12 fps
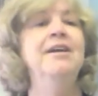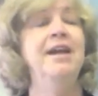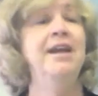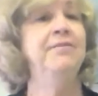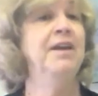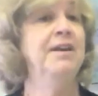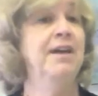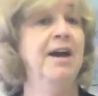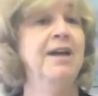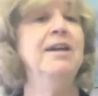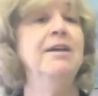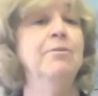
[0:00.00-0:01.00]
And then
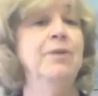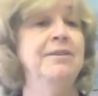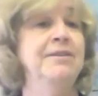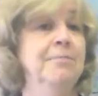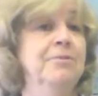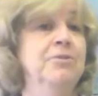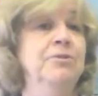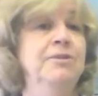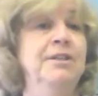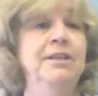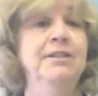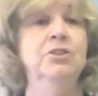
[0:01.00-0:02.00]
I had the
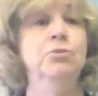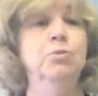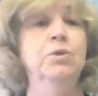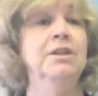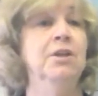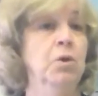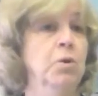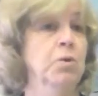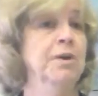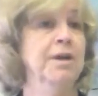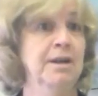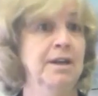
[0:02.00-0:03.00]
opportunity to really
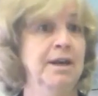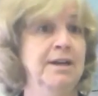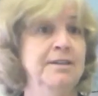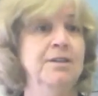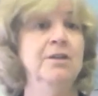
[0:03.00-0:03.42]
learn a lot